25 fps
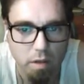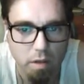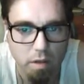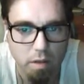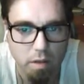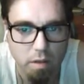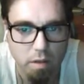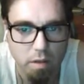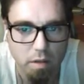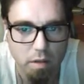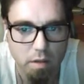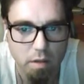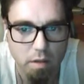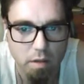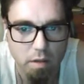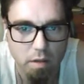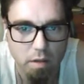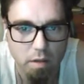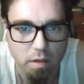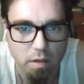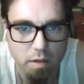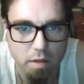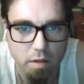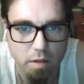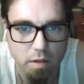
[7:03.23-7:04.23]

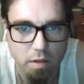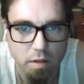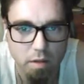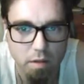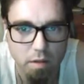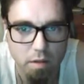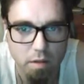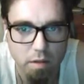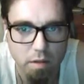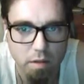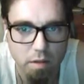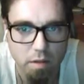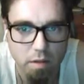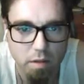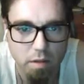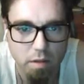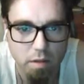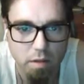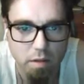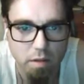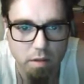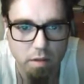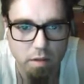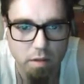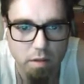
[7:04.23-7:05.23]

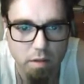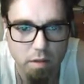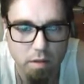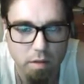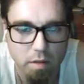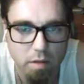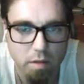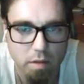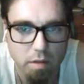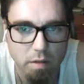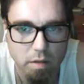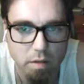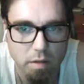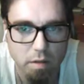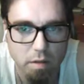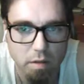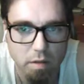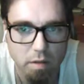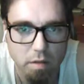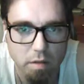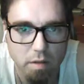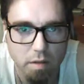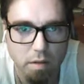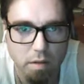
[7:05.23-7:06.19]
No one is speaking in this clip.